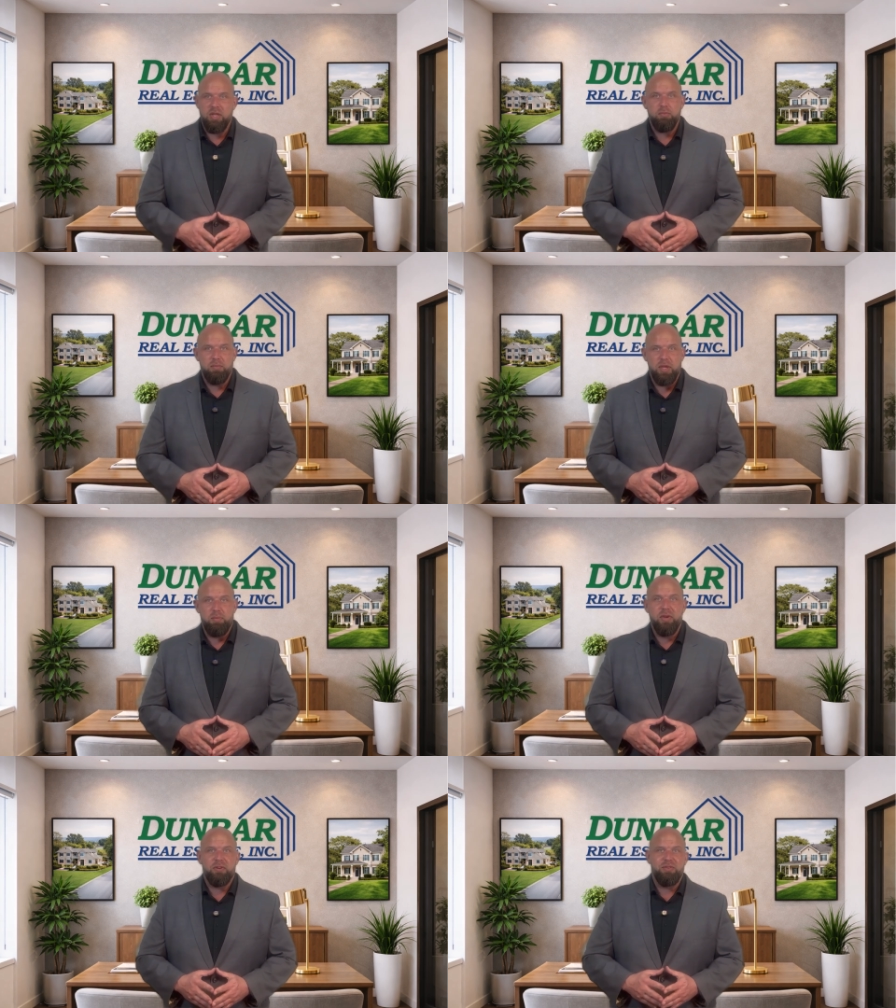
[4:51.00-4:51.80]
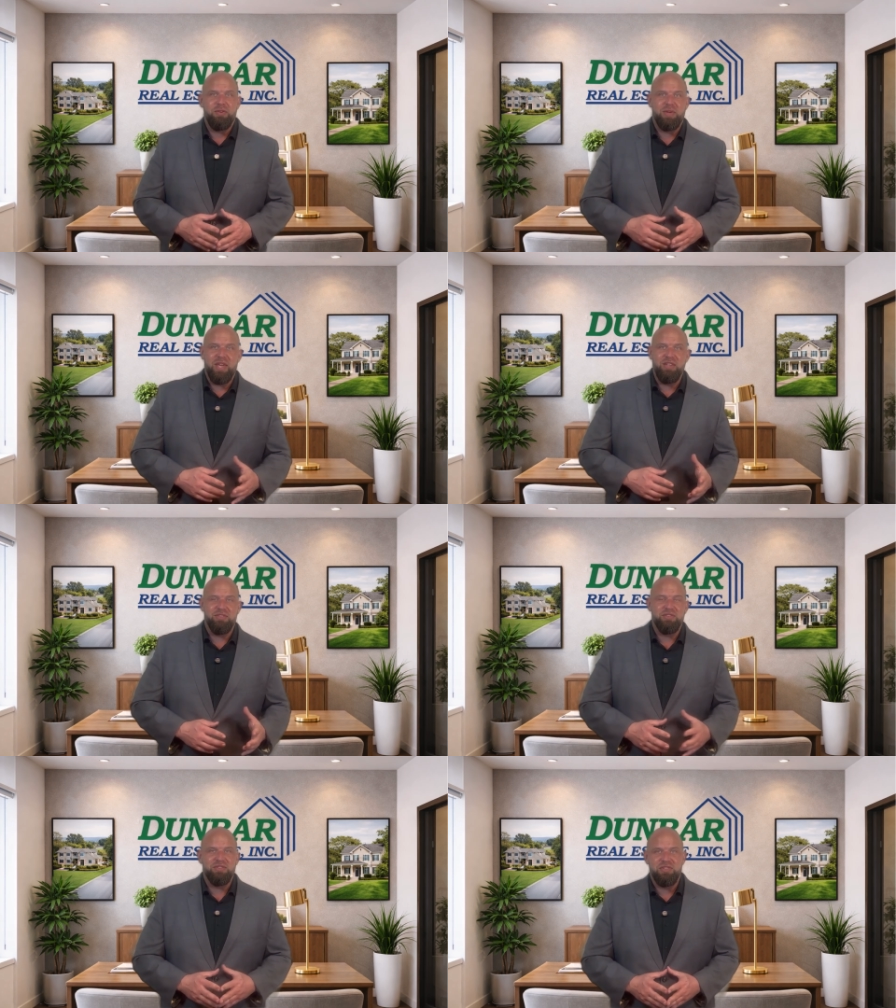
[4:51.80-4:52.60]
keep interviewing
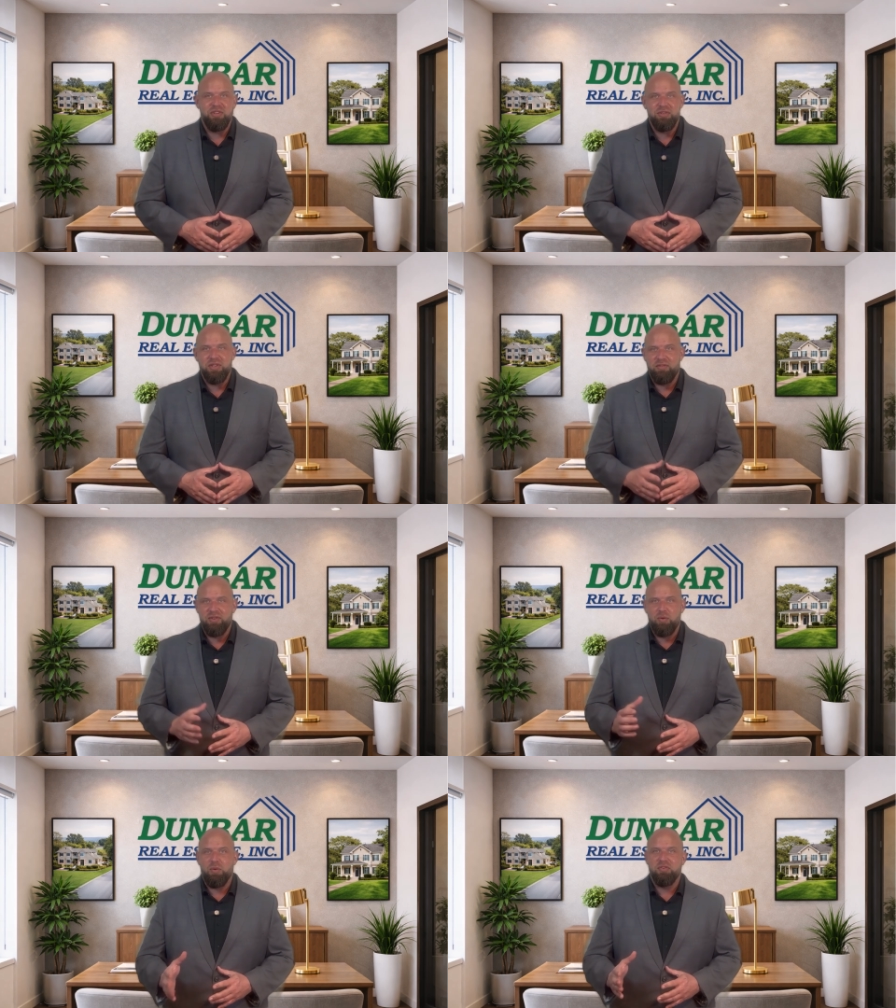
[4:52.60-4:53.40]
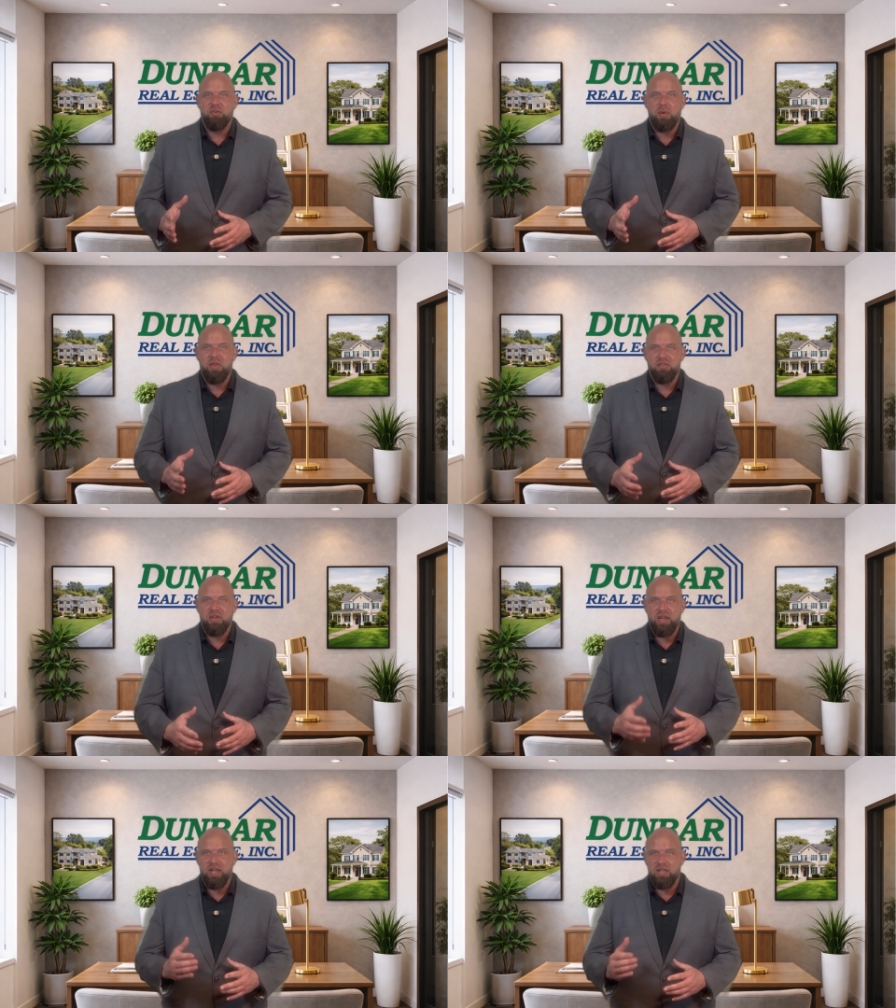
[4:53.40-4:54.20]
agents. You know, you definitely want
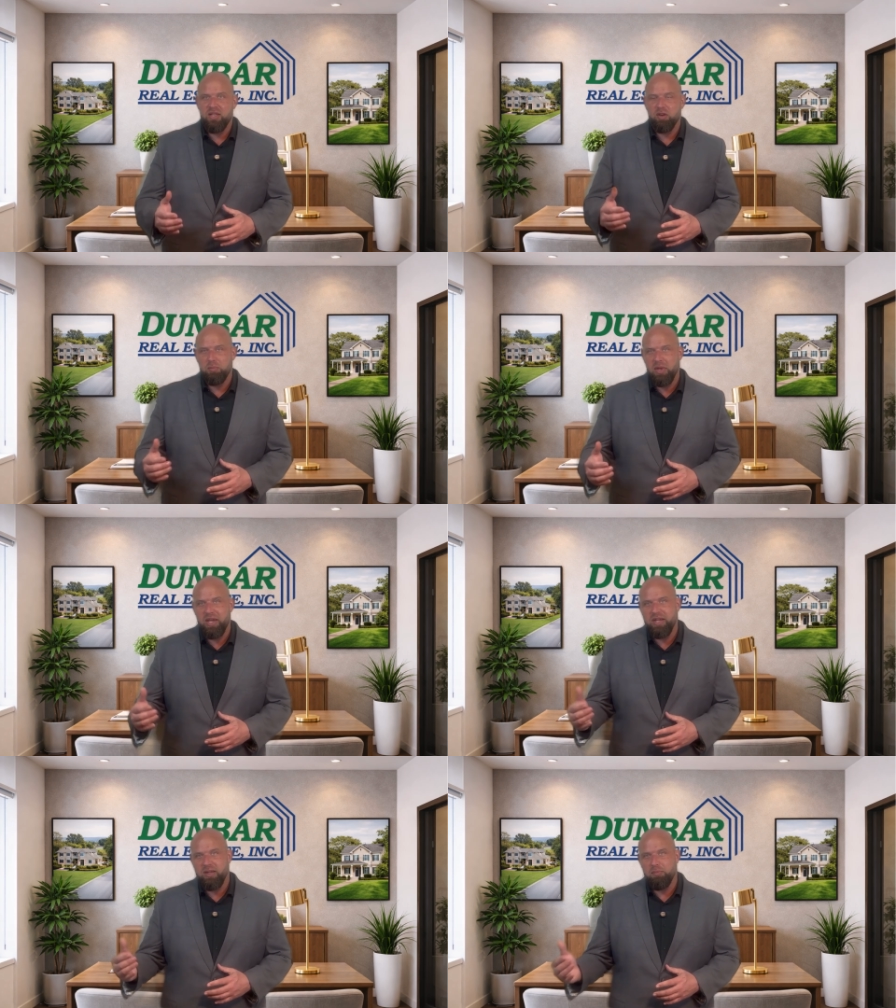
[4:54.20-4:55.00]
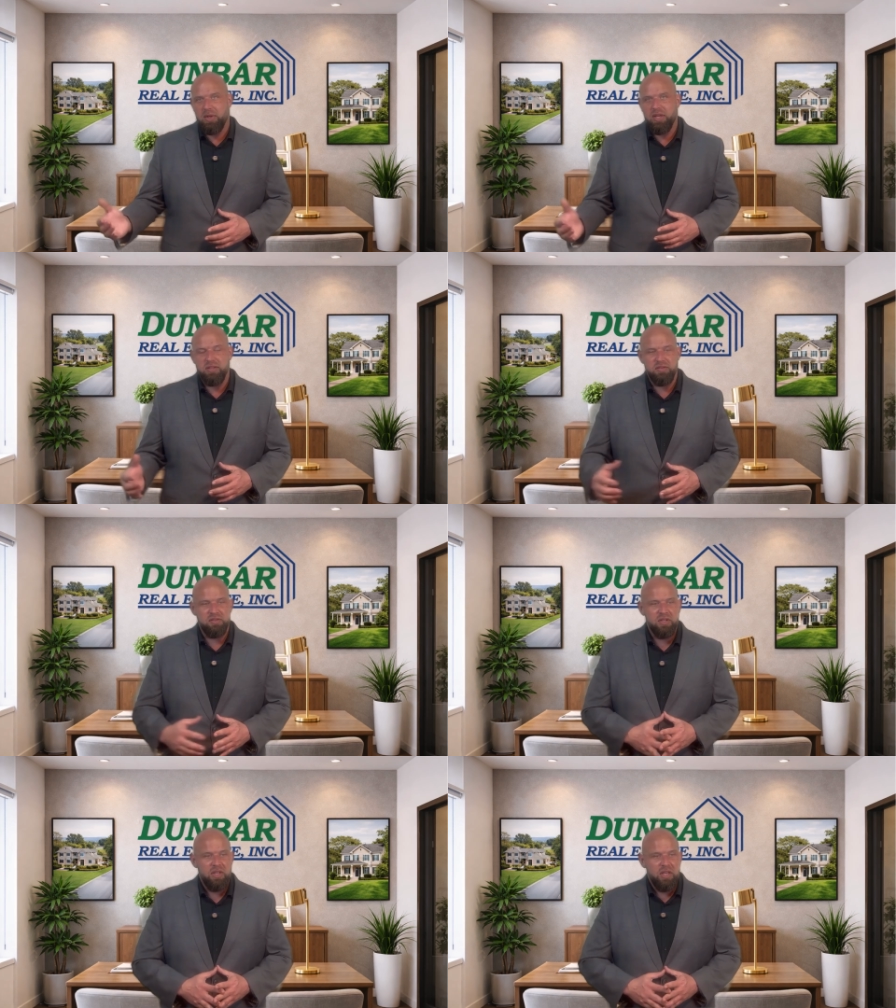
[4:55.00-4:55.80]
somebody that's got a clear plan in
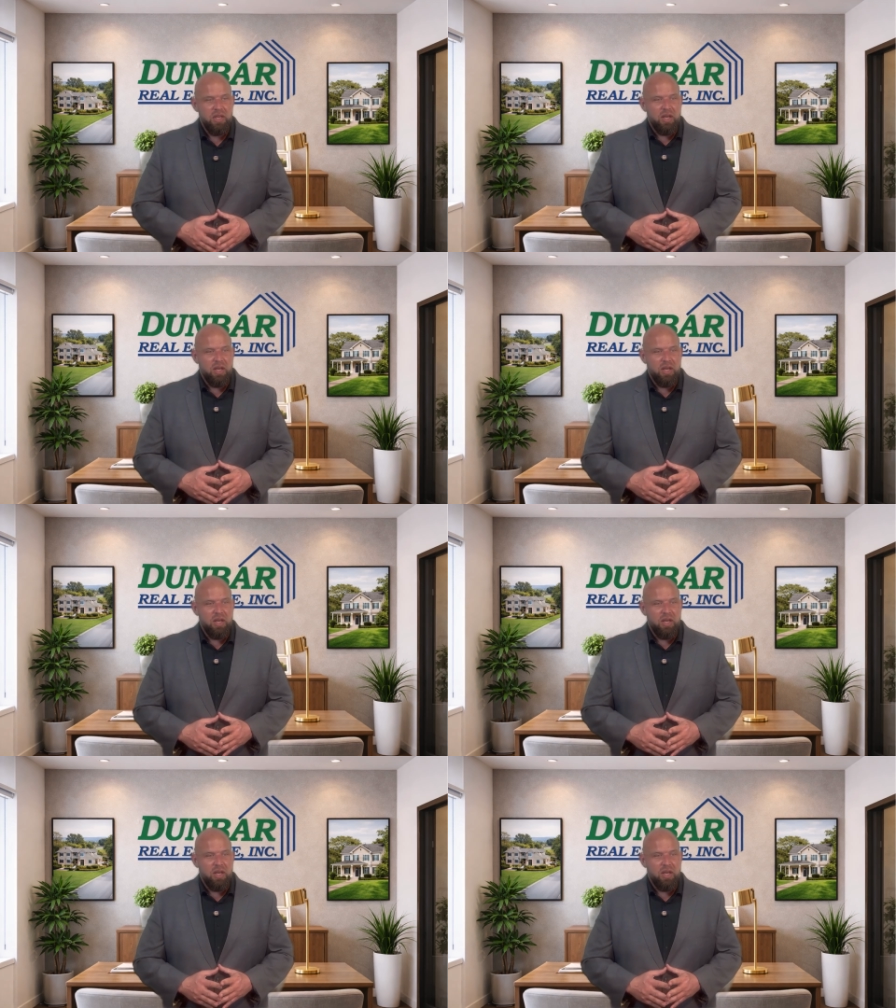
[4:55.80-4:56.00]
place.